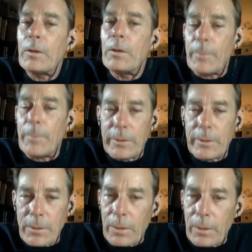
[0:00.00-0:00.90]
somebody's
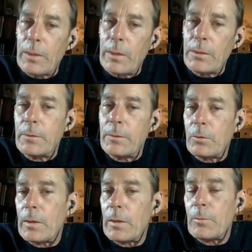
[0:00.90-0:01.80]
not
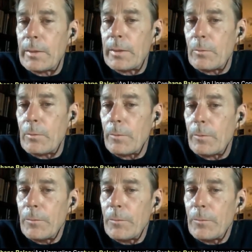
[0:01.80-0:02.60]
credible anymore